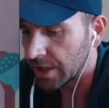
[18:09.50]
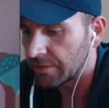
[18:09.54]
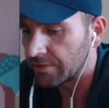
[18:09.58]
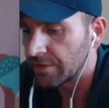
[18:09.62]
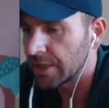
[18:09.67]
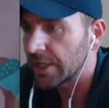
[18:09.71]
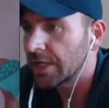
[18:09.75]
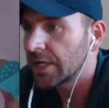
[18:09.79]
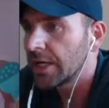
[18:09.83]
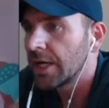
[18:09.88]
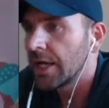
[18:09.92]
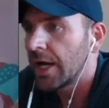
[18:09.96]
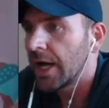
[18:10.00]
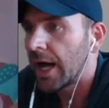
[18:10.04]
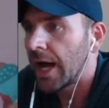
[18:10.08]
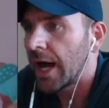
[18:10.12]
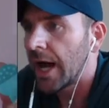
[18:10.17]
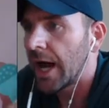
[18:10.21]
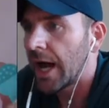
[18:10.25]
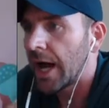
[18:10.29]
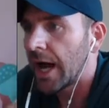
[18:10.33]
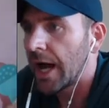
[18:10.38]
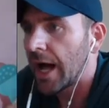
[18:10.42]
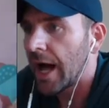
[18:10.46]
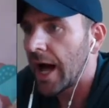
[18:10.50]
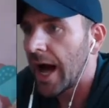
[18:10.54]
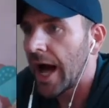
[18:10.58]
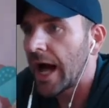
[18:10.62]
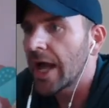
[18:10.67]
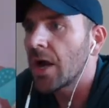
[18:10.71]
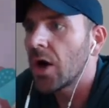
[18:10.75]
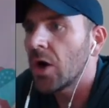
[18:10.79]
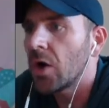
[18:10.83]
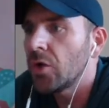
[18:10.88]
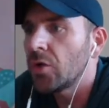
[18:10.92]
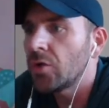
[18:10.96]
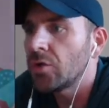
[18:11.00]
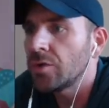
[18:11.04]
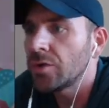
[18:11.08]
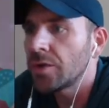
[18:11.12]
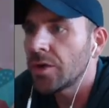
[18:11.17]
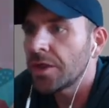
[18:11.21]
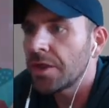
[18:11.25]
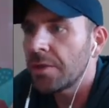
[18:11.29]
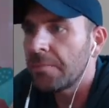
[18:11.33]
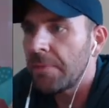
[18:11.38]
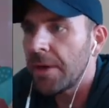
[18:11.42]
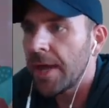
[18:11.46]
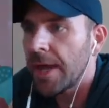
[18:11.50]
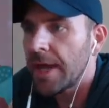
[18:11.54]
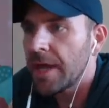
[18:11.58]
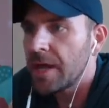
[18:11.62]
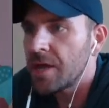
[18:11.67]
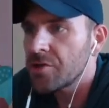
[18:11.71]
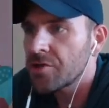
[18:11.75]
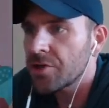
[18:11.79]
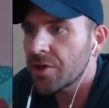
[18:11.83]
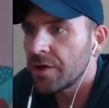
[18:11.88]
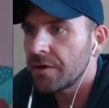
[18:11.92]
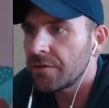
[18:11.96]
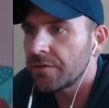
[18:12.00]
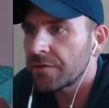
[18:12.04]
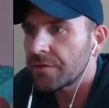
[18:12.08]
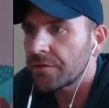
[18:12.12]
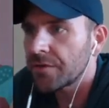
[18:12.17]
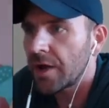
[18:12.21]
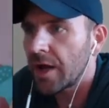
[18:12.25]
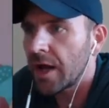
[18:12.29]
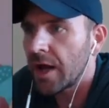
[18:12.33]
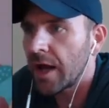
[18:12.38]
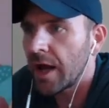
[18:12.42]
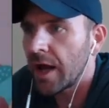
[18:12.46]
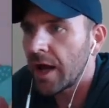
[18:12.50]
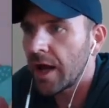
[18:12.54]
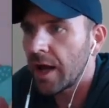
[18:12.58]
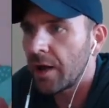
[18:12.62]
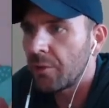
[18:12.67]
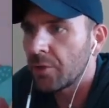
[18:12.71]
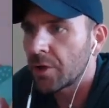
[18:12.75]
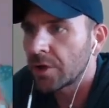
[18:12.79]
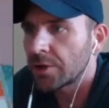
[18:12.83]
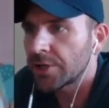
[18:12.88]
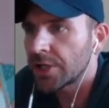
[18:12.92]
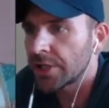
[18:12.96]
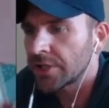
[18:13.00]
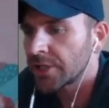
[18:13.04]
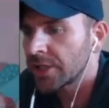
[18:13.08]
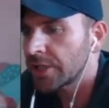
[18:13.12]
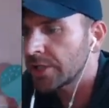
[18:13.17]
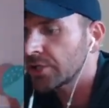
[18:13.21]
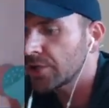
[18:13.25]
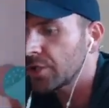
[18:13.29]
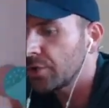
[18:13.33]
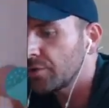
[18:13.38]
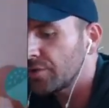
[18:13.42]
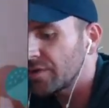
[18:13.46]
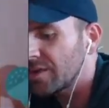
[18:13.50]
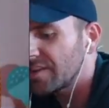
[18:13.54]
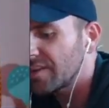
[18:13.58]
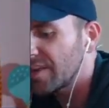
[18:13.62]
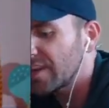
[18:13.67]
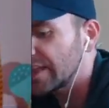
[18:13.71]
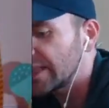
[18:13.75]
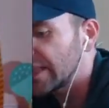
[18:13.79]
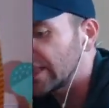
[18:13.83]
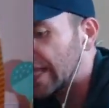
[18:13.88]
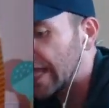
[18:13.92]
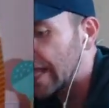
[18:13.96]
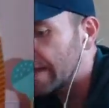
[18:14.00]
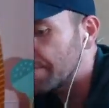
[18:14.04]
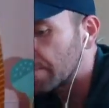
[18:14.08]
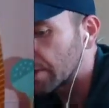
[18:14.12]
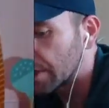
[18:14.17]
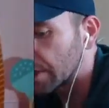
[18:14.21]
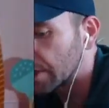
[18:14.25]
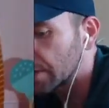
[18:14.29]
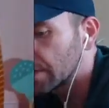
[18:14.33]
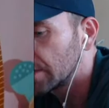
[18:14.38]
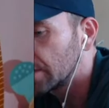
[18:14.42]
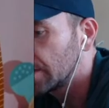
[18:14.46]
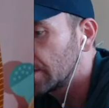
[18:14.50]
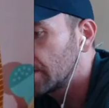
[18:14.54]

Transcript: of it. I own the page of where Jessica Jones is in labor,